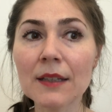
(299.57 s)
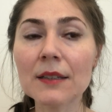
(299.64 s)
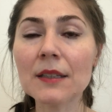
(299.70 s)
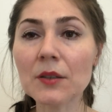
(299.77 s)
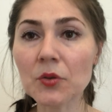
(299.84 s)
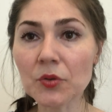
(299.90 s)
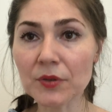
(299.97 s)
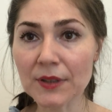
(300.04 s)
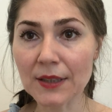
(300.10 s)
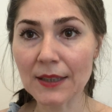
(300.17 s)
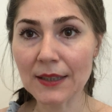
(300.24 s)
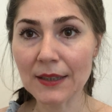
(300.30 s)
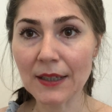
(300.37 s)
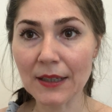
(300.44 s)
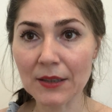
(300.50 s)
the good
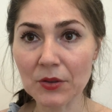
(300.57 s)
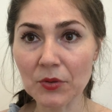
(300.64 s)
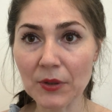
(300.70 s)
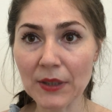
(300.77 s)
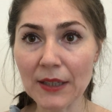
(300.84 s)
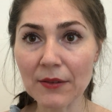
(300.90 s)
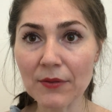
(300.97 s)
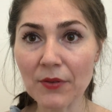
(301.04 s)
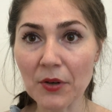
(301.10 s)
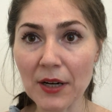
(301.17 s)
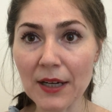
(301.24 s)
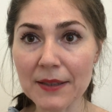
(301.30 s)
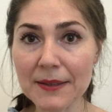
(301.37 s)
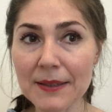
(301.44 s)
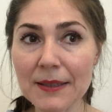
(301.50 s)
that they are doing for
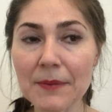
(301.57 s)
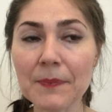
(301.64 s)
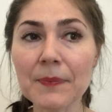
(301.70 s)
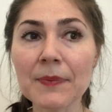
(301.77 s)
us.